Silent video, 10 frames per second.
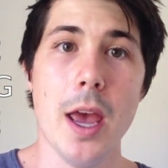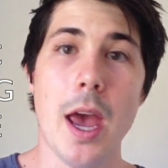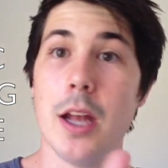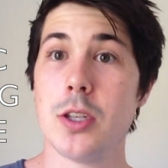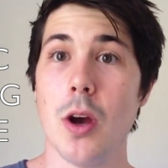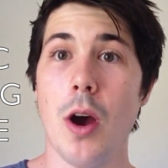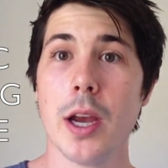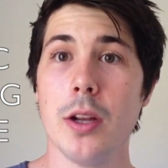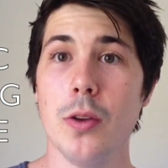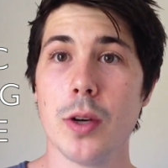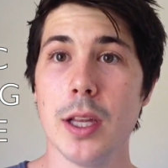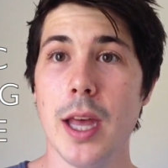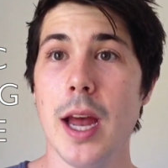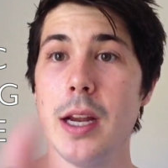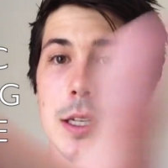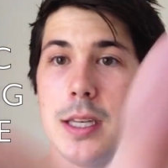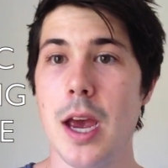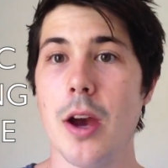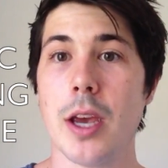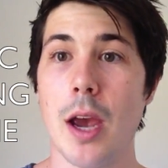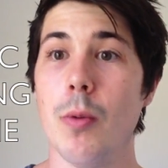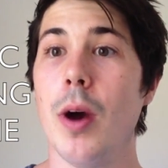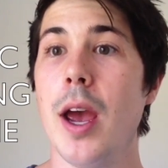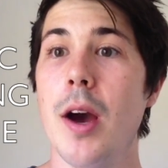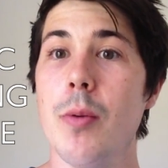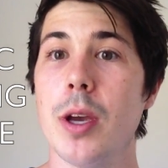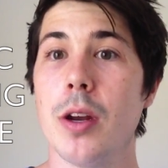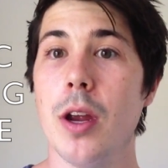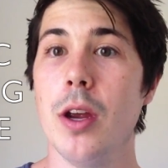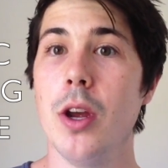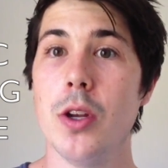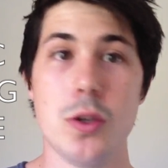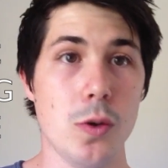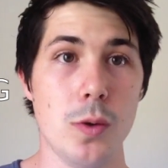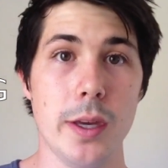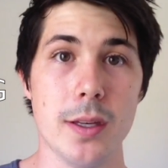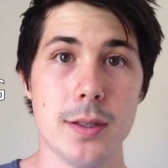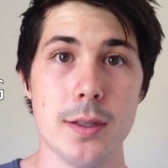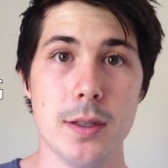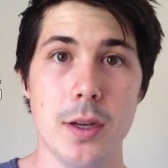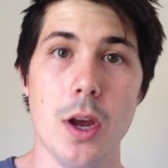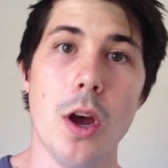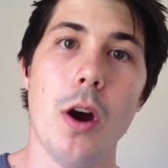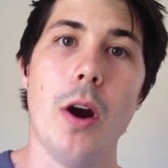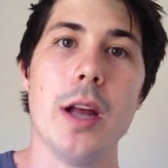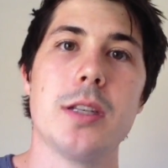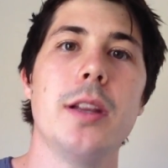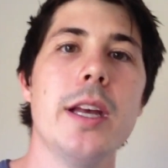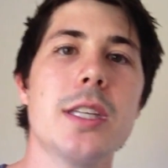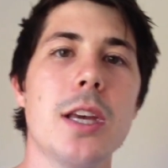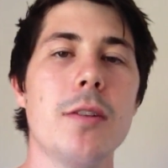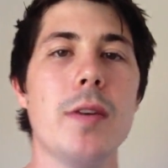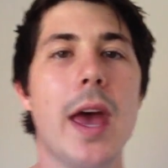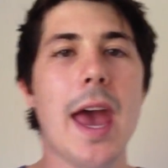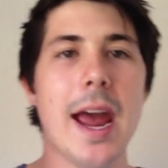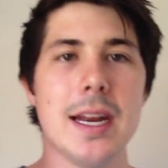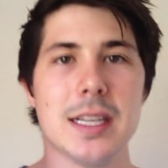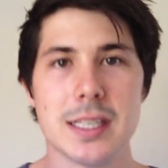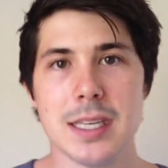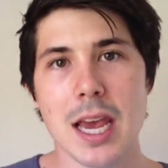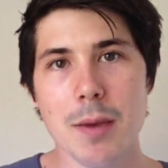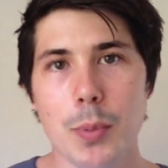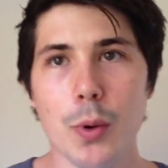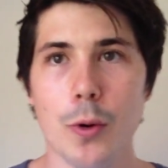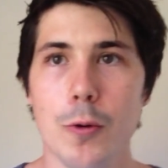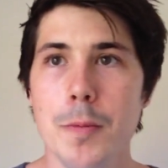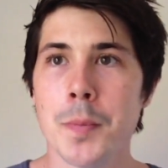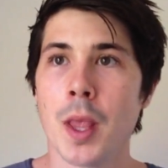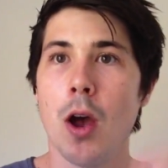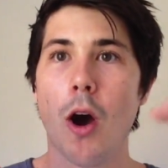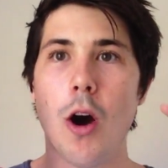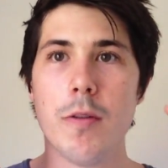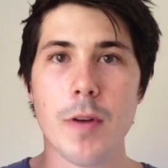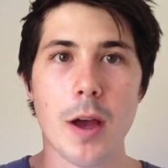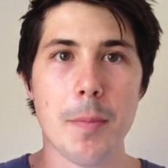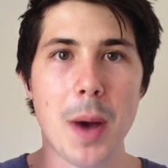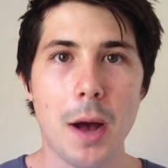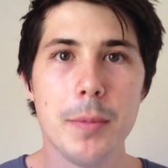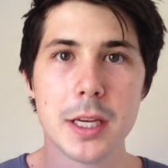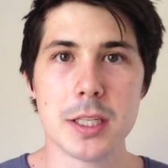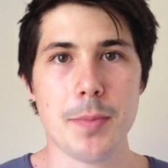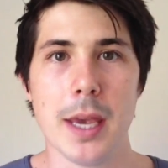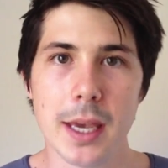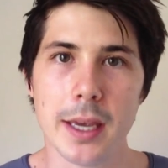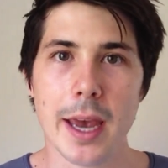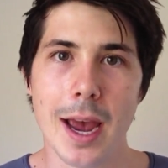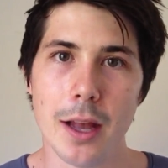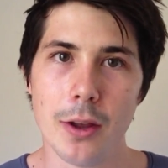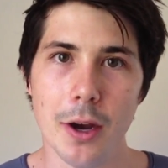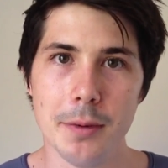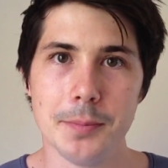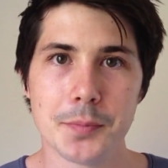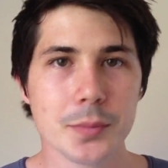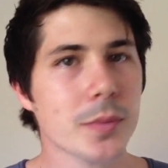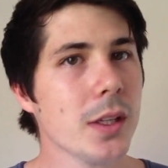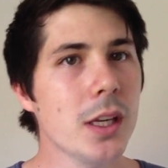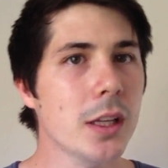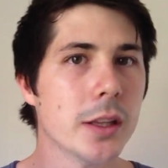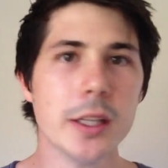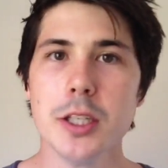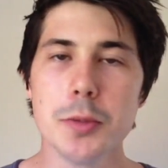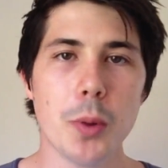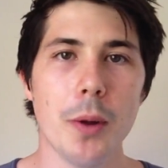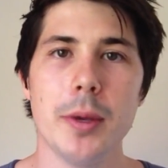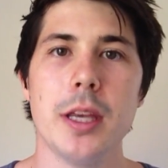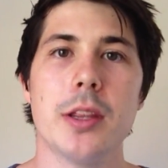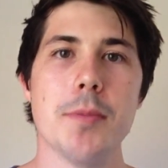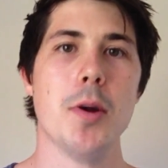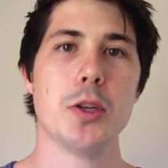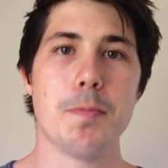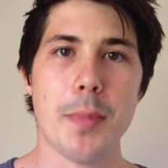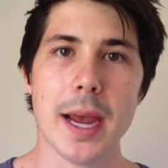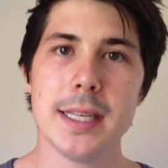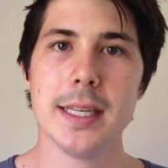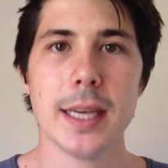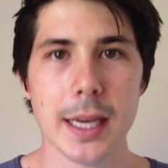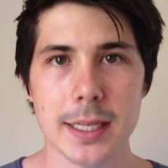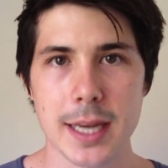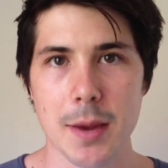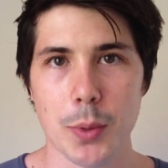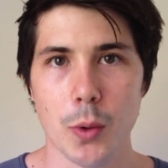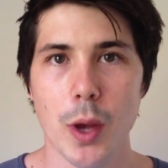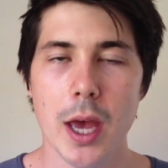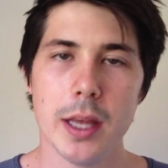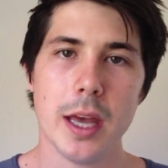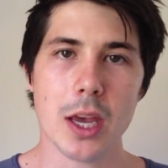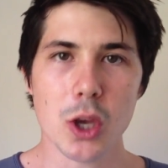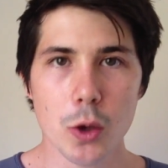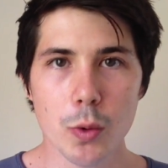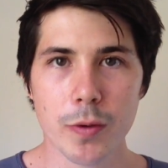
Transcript: And so I can look at that and say, okay, well, how are we going to do this? All right, so let's give an example of a public speaking outline. This is probably the most basic example that you will